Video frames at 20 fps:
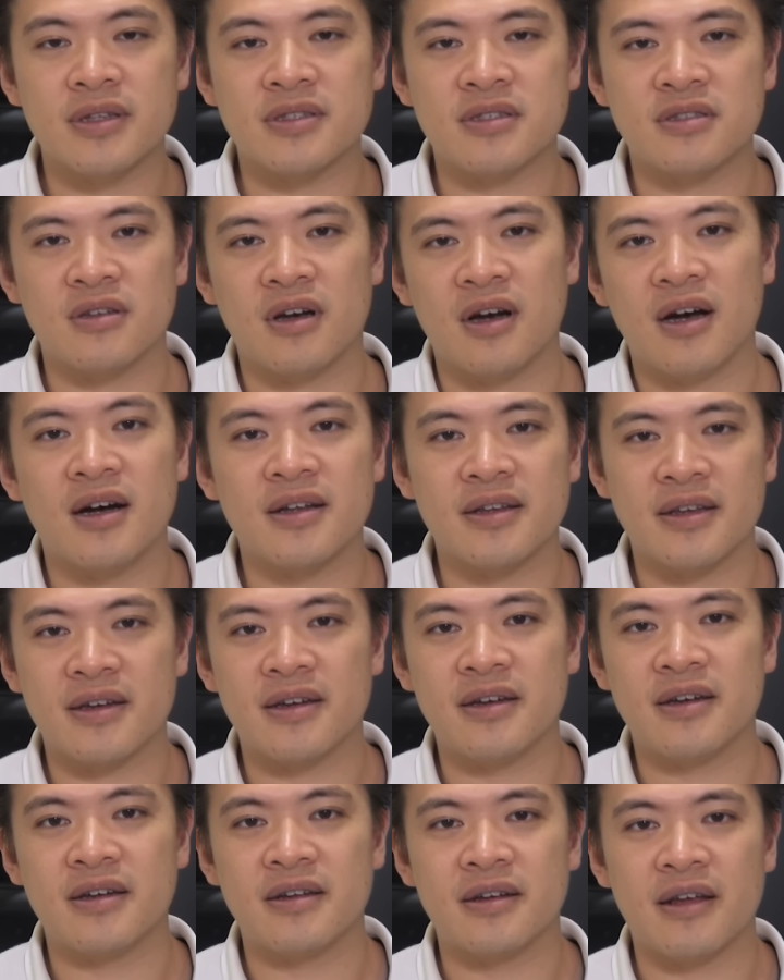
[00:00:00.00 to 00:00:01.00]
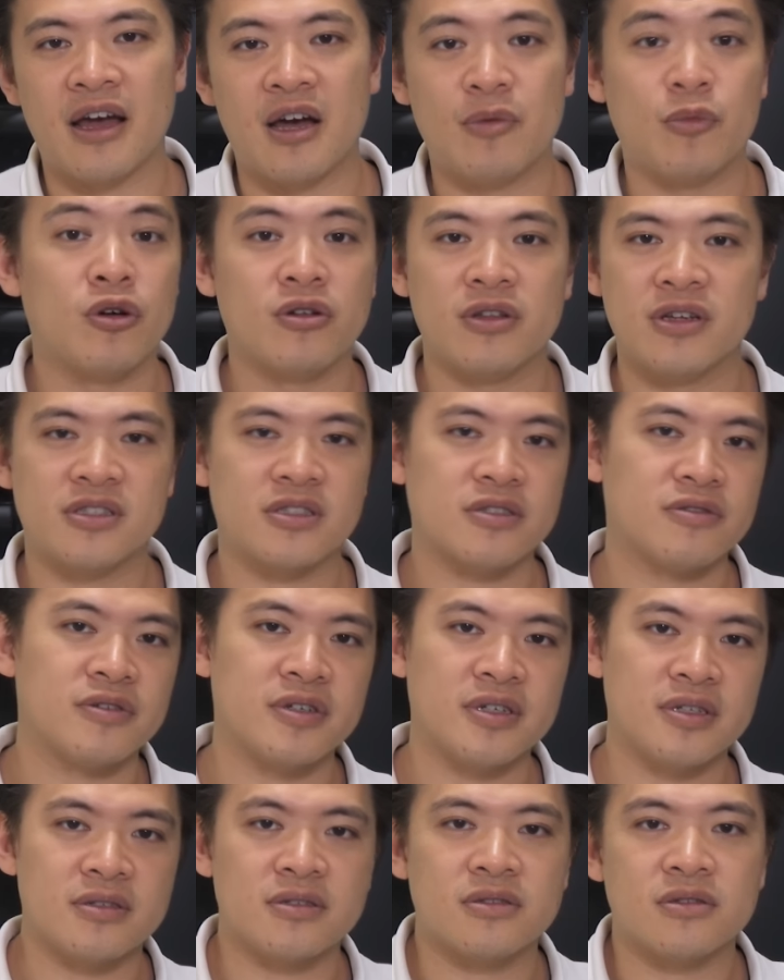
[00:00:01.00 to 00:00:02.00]
it's not an AMOLED
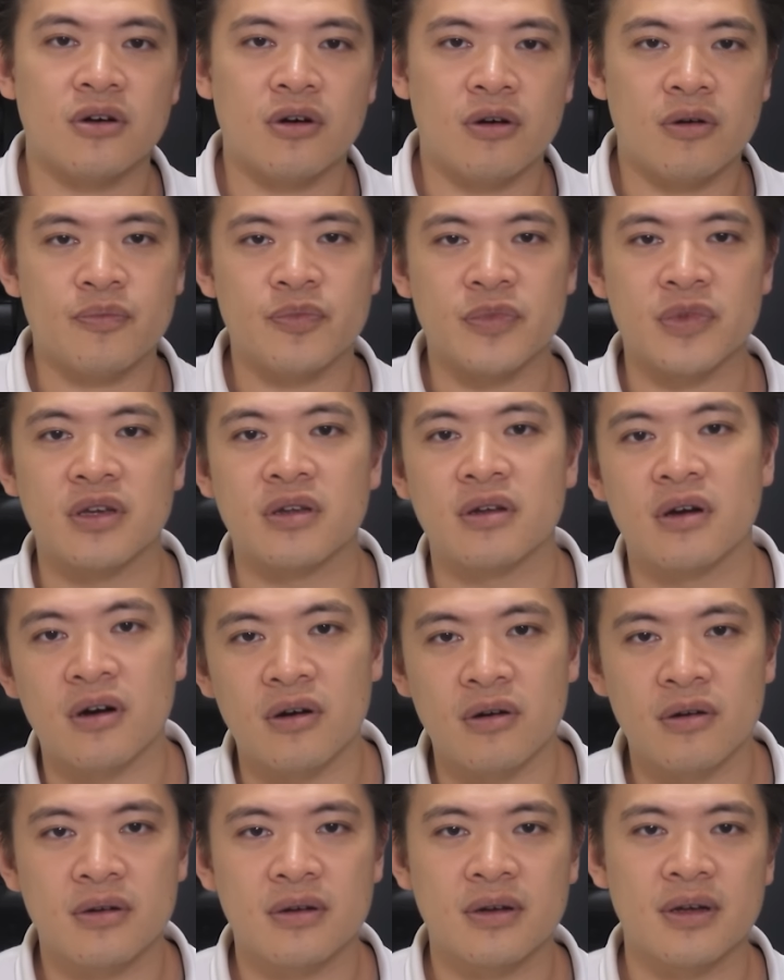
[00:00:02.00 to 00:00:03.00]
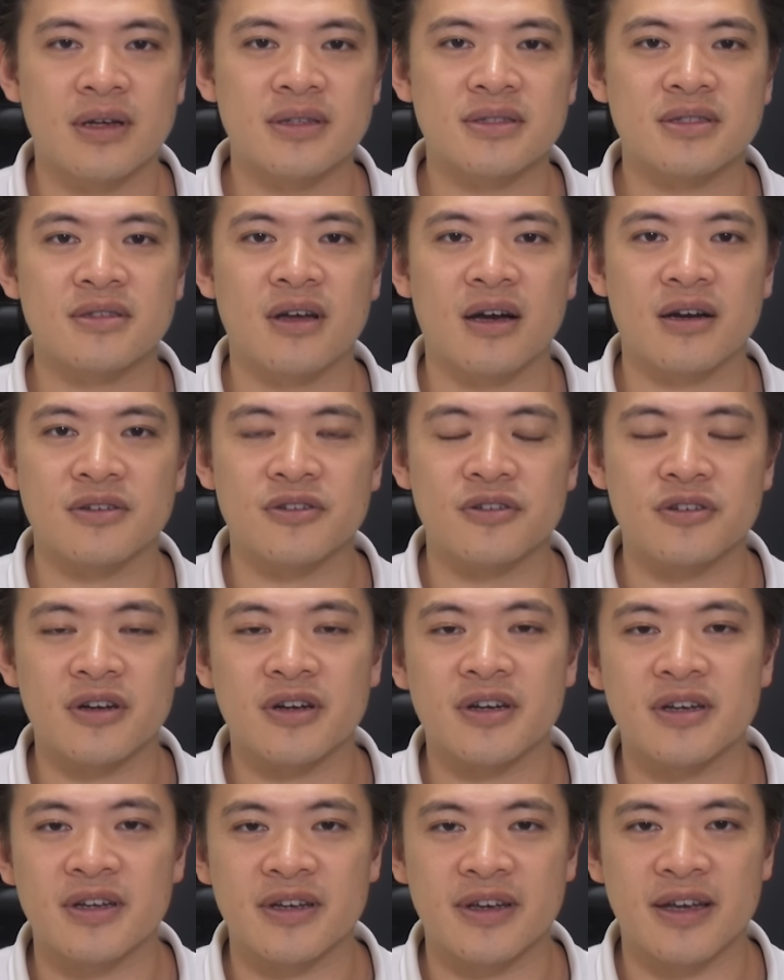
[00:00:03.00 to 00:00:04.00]
screen, so you're
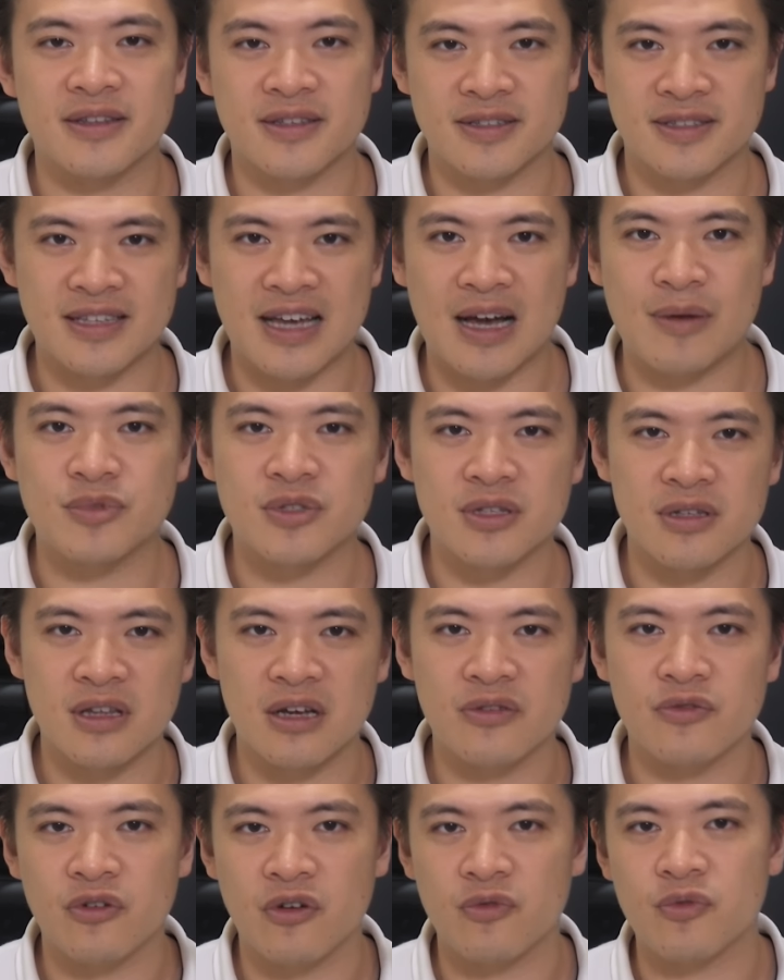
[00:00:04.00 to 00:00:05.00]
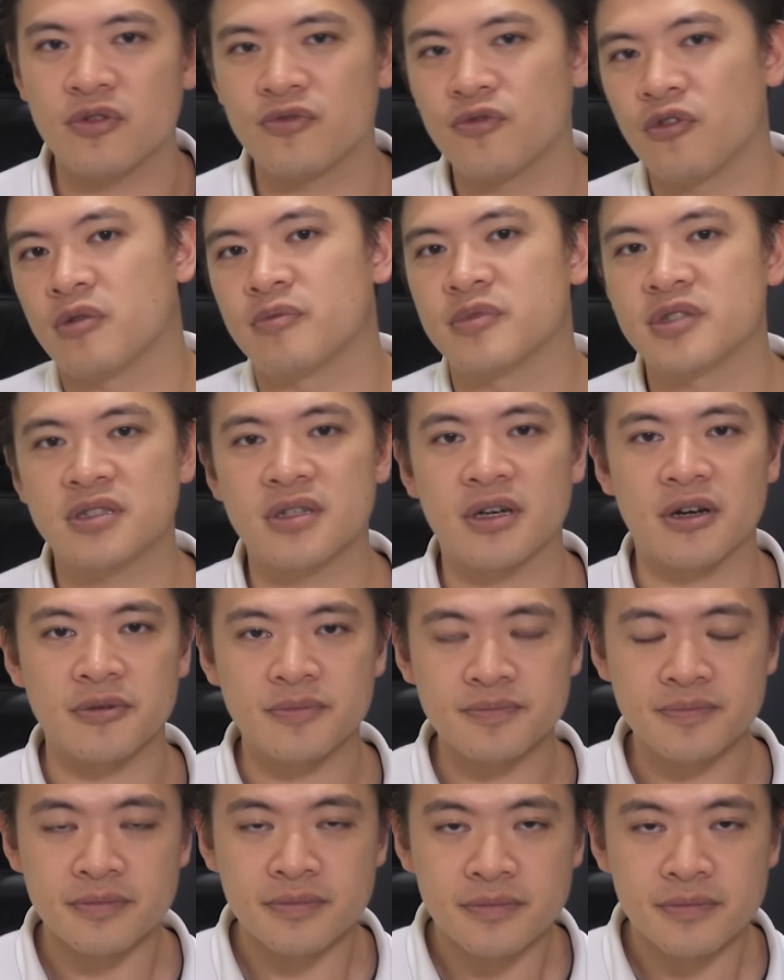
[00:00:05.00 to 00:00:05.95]
not gonna get the Samsung level of performance there.